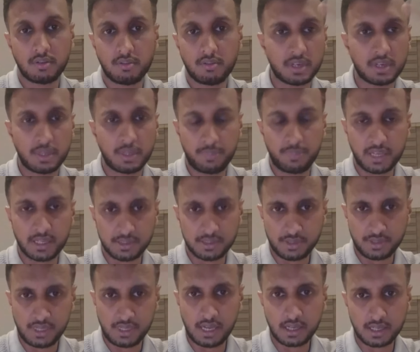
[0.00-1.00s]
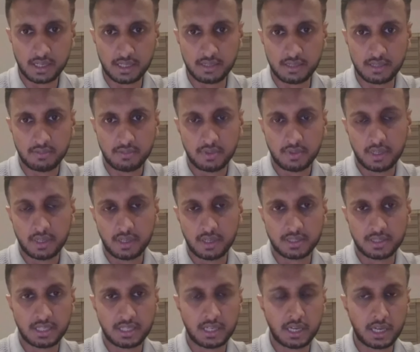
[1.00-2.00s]
a typical Sri Lankan
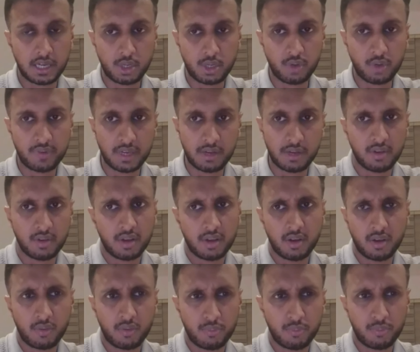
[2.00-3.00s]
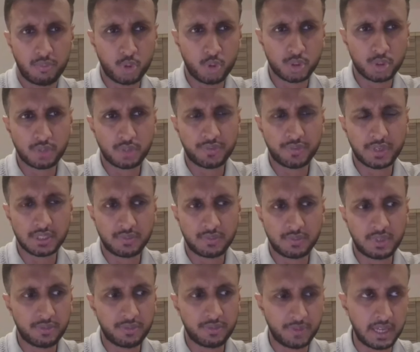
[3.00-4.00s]
scenario where most of us
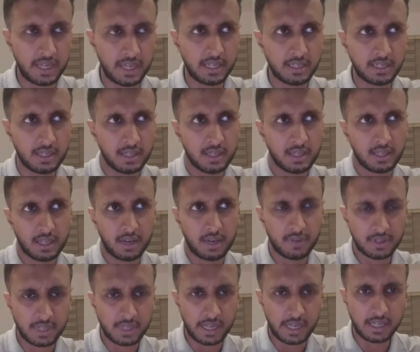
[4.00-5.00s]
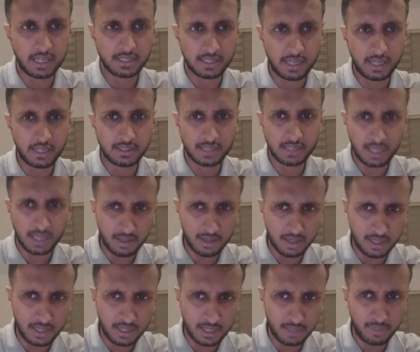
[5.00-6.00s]
will find our triglycerides are a
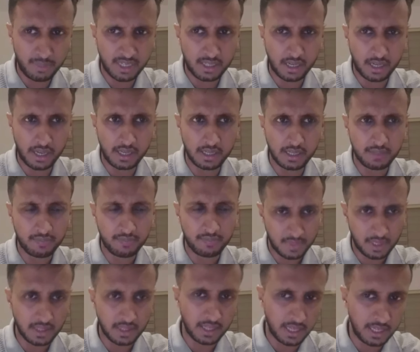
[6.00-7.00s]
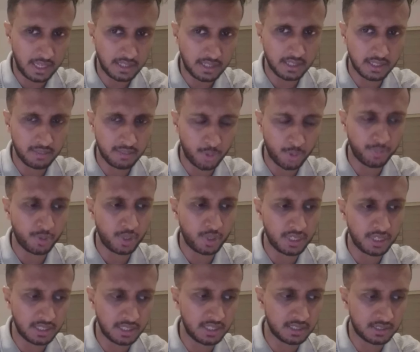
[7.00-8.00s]
little bit higher. The Asian
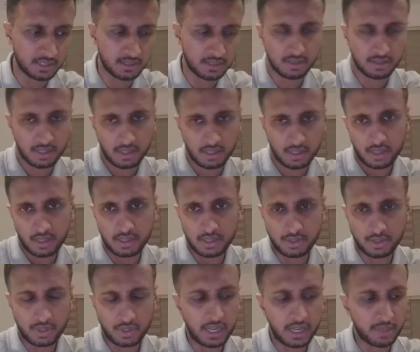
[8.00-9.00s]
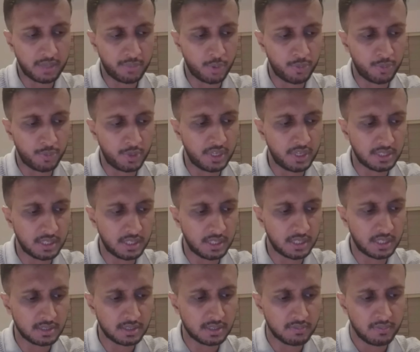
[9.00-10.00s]
population is, the Sri Lankan population
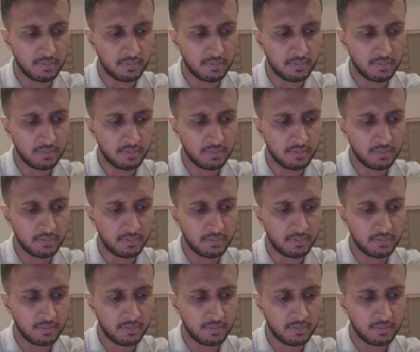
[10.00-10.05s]
does